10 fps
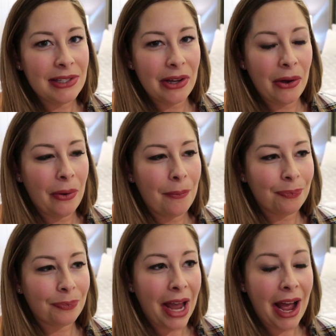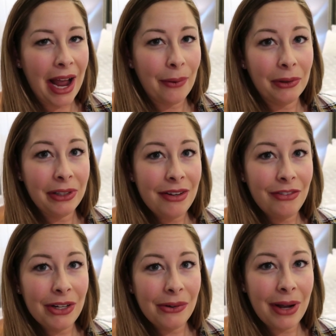So I will
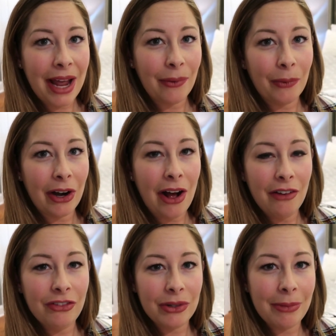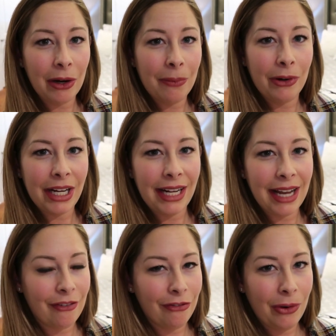leave you, and we're off tomorrow
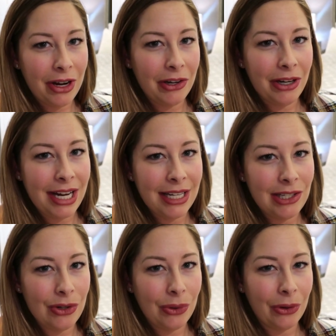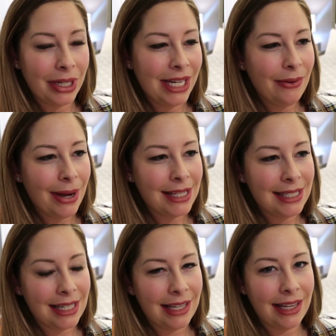morning at 4:30 to go to Key
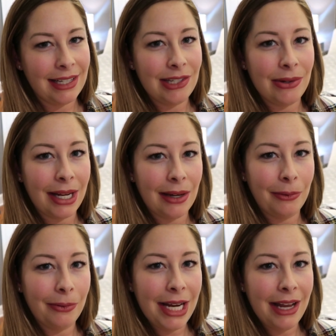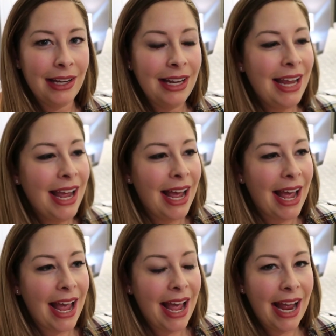West and then to Anna Maria.
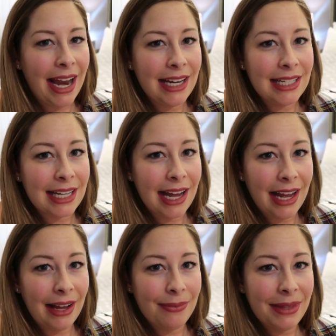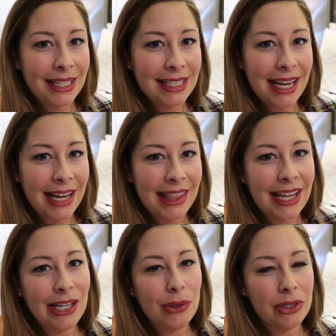And that's it.
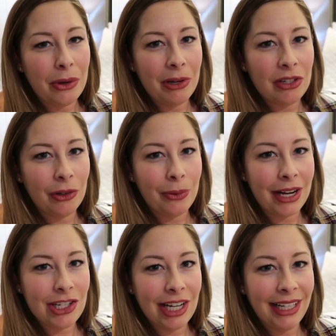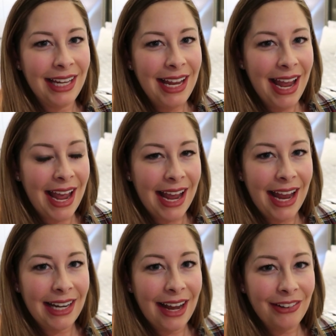Thank you so much for watching,
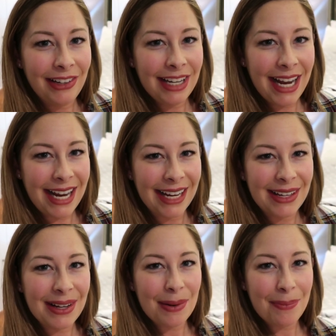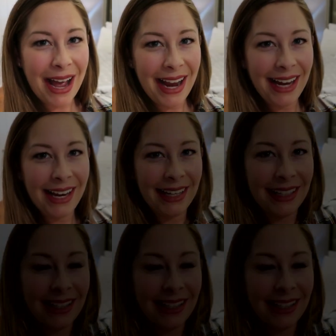and have a good night. Bye.